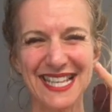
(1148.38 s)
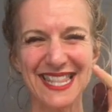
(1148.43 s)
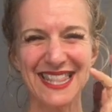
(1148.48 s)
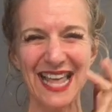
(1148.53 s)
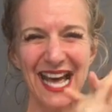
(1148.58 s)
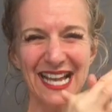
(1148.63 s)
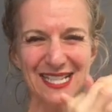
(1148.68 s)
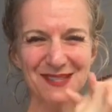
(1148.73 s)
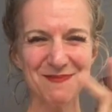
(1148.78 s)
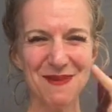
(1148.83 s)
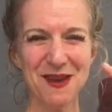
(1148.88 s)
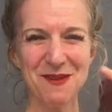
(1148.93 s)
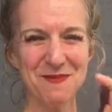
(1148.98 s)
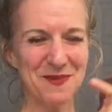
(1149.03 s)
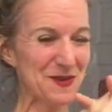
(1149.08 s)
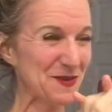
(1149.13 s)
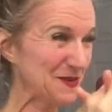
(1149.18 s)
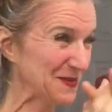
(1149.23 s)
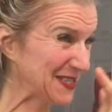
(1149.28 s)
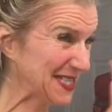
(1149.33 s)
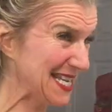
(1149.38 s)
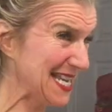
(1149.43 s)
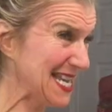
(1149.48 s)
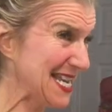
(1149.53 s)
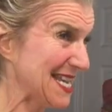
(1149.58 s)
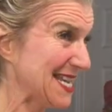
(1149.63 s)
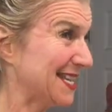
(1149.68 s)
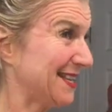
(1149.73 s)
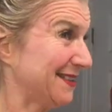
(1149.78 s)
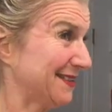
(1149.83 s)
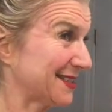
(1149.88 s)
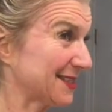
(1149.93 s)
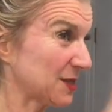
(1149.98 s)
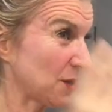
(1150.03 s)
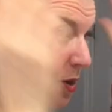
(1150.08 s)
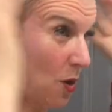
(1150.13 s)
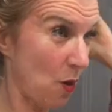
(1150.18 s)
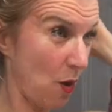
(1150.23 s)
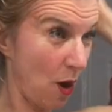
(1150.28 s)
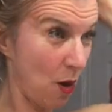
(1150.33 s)
That's my routine.
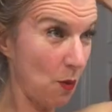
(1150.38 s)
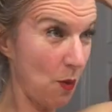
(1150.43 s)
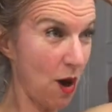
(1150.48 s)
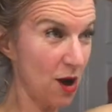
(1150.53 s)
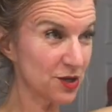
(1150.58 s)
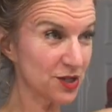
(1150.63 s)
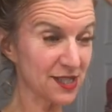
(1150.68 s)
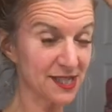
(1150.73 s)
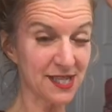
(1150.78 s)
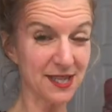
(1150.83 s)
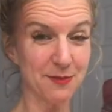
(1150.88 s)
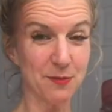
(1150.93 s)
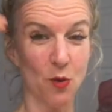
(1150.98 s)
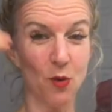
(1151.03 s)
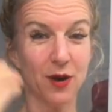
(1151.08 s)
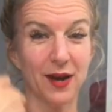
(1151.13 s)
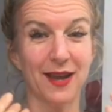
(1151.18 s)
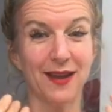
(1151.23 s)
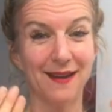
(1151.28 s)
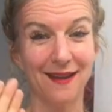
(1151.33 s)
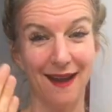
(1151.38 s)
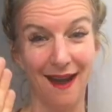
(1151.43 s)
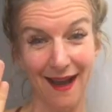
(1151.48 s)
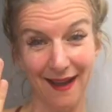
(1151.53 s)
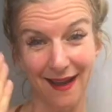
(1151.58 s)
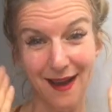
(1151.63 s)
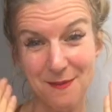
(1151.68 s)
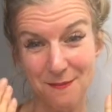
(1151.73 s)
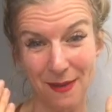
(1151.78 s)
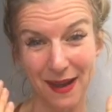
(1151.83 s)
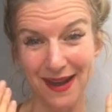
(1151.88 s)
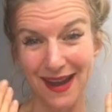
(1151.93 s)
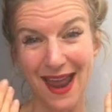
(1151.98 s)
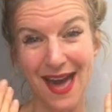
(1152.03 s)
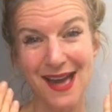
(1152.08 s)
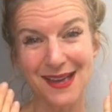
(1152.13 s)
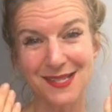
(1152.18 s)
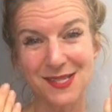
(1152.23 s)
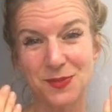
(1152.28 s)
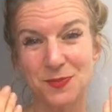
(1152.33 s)
So I'll wash this in the morning. I got my
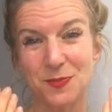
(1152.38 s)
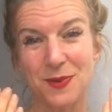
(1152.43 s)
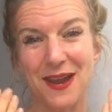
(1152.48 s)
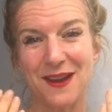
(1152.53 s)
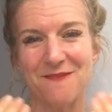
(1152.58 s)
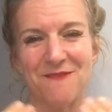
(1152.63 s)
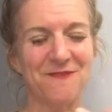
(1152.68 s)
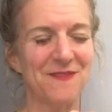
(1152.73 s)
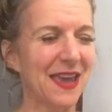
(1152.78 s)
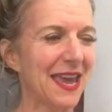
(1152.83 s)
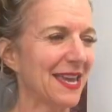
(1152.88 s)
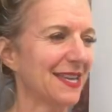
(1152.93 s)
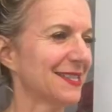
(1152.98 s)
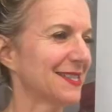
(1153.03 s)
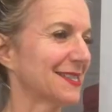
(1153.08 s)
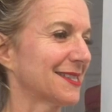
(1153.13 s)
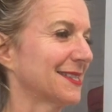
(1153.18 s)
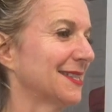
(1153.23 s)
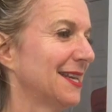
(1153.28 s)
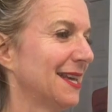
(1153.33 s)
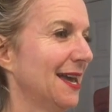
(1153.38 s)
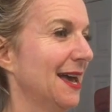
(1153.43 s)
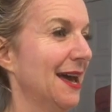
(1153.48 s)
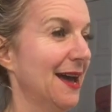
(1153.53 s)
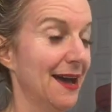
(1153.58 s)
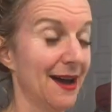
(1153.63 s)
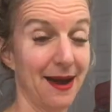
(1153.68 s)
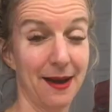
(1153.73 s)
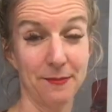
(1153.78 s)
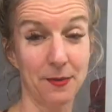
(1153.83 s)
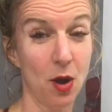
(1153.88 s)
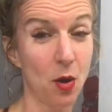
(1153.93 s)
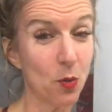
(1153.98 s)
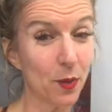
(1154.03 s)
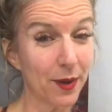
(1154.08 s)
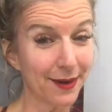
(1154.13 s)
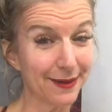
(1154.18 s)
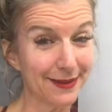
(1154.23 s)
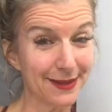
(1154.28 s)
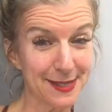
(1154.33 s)
nice red face. I'm not
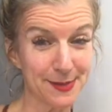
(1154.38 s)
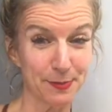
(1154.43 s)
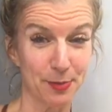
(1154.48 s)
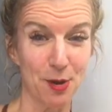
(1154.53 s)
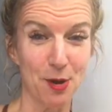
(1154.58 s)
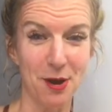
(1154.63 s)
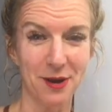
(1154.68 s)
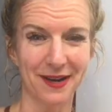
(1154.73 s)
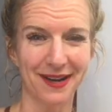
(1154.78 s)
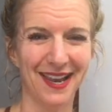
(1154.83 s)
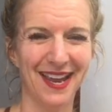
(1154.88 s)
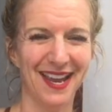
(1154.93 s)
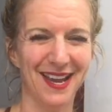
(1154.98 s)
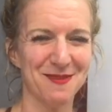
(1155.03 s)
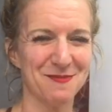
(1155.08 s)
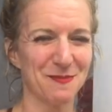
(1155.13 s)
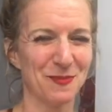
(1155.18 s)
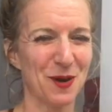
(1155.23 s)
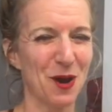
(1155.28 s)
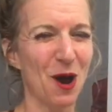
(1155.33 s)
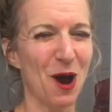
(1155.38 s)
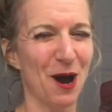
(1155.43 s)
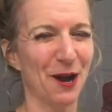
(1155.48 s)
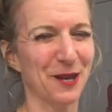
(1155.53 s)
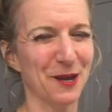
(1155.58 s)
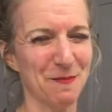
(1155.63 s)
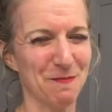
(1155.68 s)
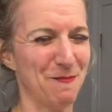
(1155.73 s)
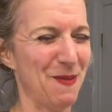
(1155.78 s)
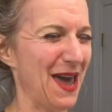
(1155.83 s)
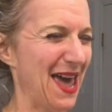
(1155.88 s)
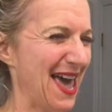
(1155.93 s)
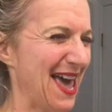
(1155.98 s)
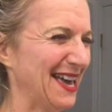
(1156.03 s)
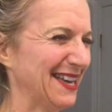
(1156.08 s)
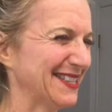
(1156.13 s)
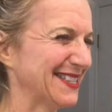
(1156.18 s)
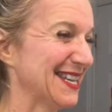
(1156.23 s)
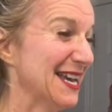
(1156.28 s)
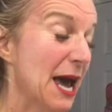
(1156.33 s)
wearing this bra to
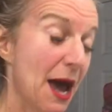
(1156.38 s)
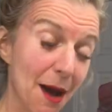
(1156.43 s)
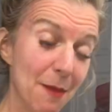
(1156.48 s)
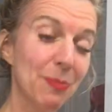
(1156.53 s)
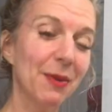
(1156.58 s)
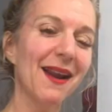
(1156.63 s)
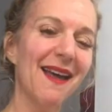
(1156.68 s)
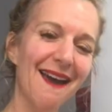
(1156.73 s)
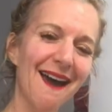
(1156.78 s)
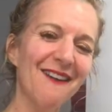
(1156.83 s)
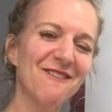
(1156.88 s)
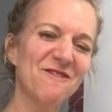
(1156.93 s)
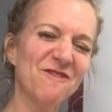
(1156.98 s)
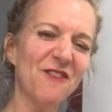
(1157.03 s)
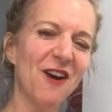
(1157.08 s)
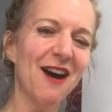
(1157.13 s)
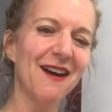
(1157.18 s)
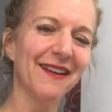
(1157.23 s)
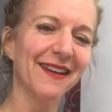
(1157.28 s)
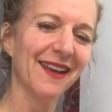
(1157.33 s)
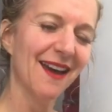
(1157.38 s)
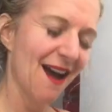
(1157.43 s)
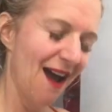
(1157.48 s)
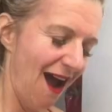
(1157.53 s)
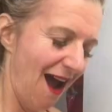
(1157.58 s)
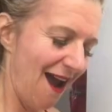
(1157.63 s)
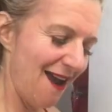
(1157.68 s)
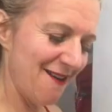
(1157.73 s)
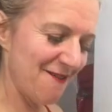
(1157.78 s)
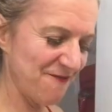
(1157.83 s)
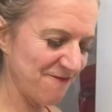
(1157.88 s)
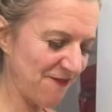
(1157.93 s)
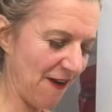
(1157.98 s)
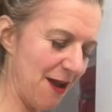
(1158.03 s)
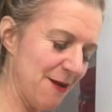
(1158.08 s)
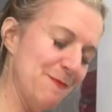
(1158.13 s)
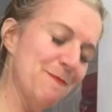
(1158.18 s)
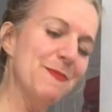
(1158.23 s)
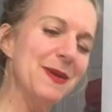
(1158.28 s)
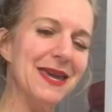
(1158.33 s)
bed, but I had fun. I had
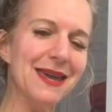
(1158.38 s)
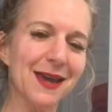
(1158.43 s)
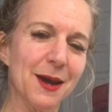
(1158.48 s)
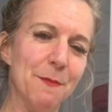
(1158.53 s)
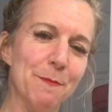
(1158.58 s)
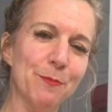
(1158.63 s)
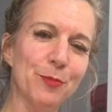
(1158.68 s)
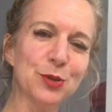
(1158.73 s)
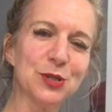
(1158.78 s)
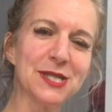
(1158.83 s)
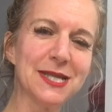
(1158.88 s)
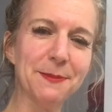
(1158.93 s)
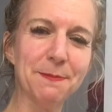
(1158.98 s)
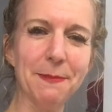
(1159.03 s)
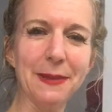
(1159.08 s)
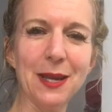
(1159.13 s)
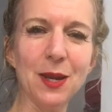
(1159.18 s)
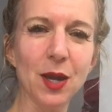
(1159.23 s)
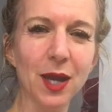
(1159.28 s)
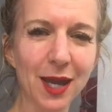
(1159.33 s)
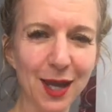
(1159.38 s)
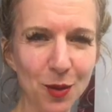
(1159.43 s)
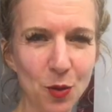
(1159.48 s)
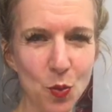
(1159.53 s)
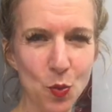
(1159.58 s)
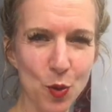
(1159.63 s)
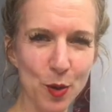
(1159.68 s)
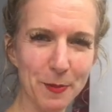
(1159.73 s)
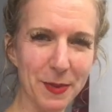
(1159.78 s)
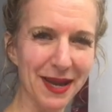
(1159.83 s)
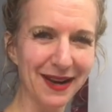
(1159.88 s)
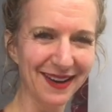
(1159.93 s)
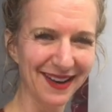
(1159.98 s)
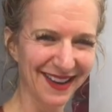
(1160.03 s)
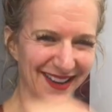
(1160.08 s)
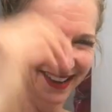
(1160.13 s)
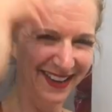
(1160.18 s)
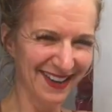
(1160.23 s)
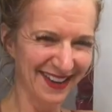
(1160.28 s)
fun being a bosomy woman.